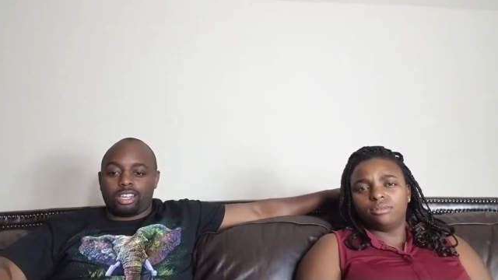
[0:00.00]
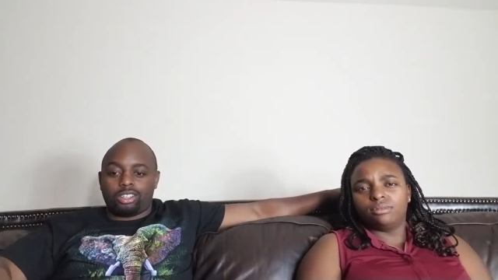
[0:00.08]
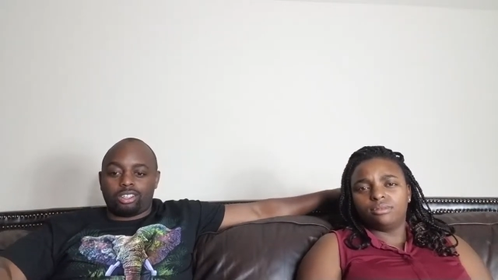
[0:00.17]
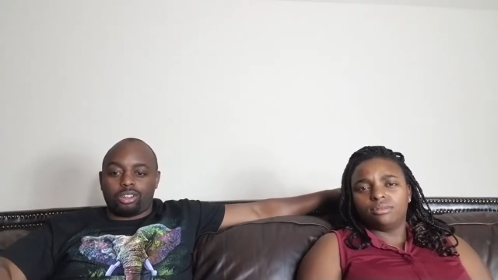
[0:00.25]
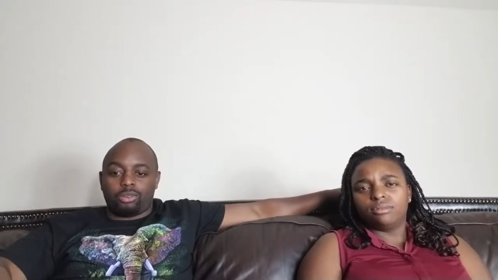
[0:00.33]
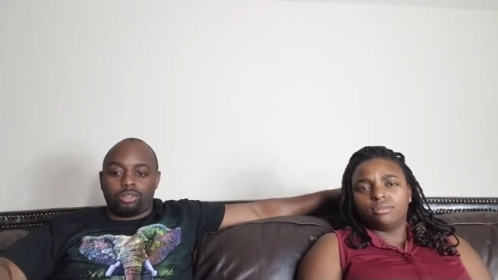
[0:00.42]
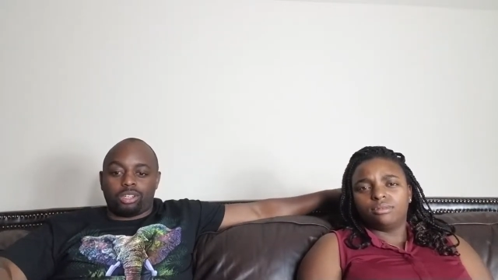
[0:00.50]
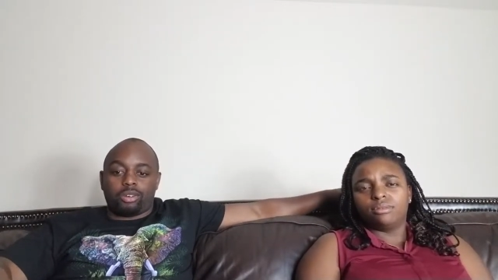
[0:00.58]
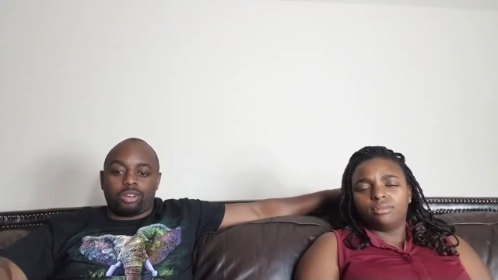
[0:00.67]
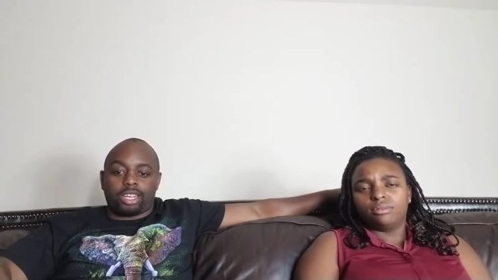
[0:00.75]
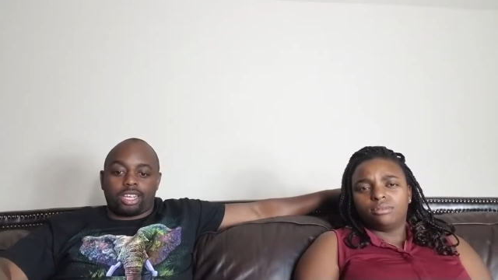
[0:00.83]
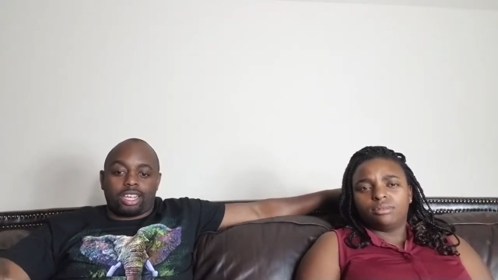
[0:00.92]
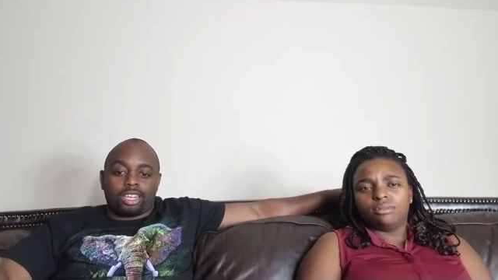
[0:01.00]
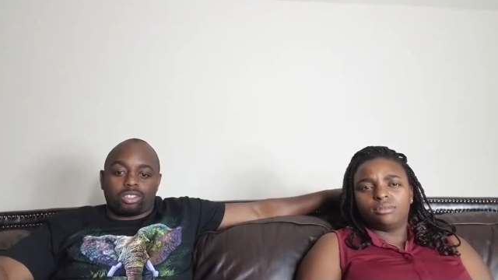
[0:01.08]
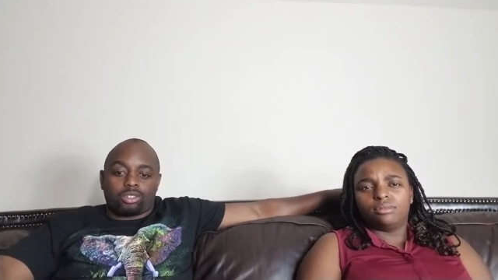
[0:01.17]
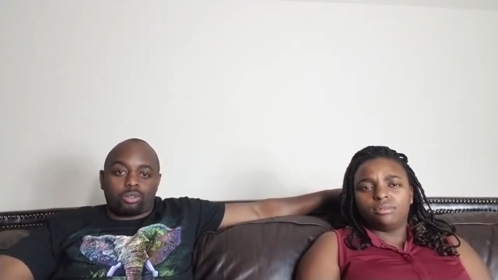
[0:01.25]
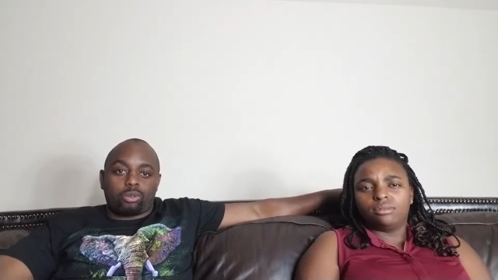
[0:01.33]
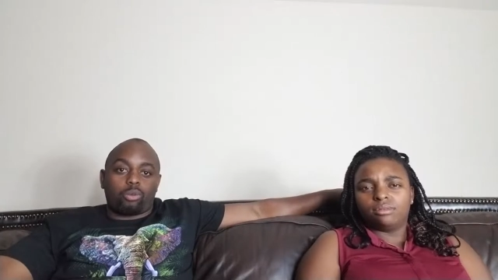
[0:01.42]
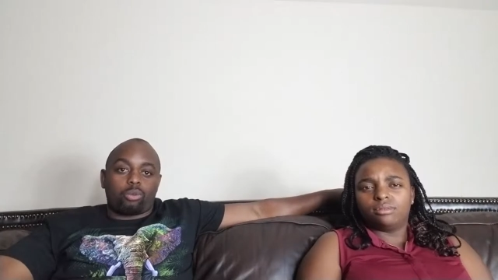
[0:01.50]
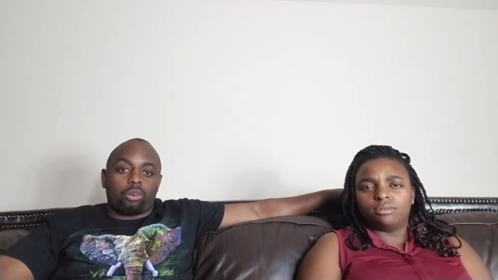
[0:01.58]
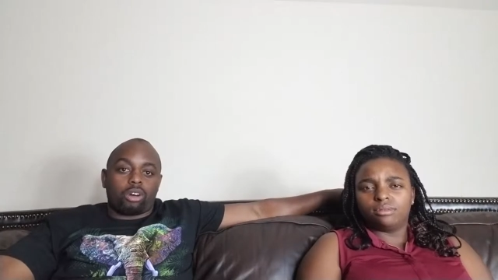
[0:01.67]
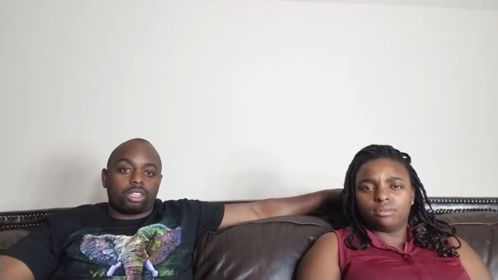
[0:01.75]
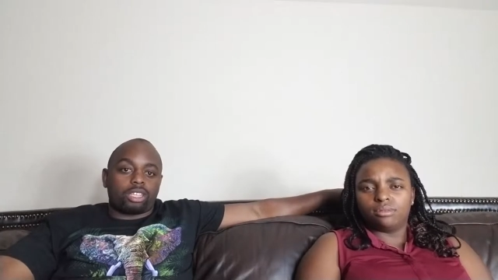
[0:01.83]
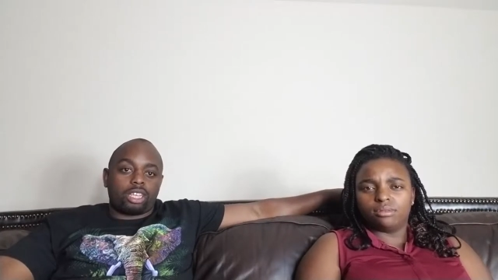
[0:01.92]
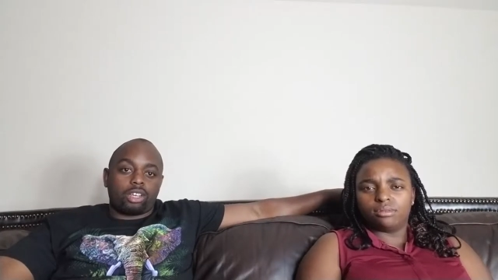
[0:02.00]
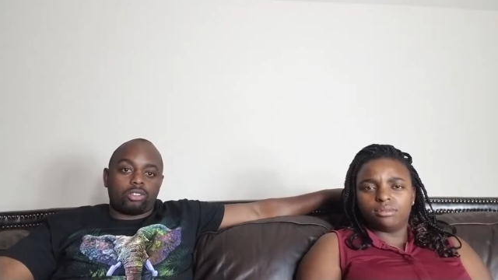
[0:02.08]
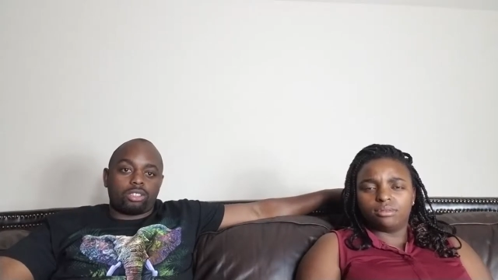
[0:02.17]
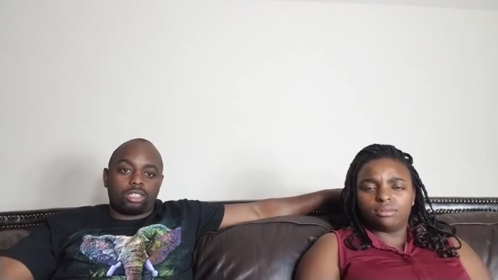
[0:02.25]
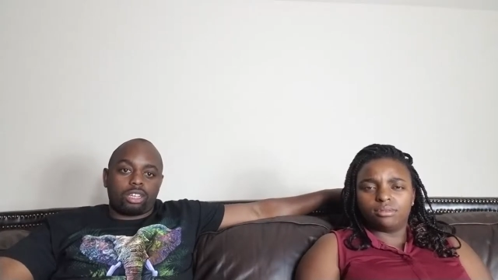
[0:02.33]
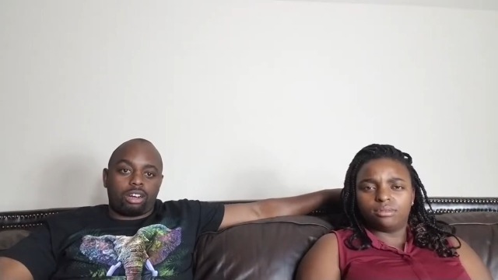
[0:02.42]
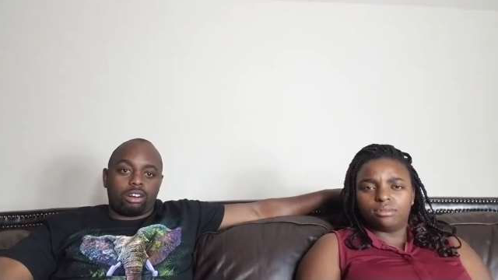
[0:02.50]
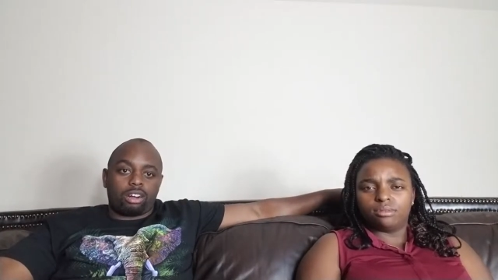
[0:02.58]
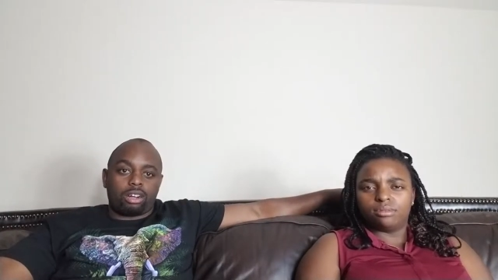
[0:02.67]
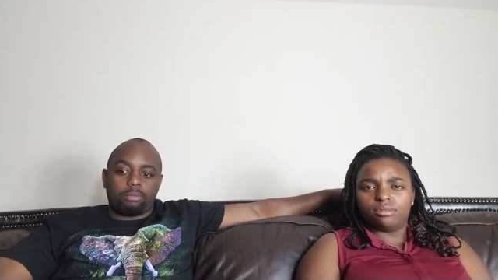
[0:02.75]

Speaker 1: you know, we don't want to guess what those are,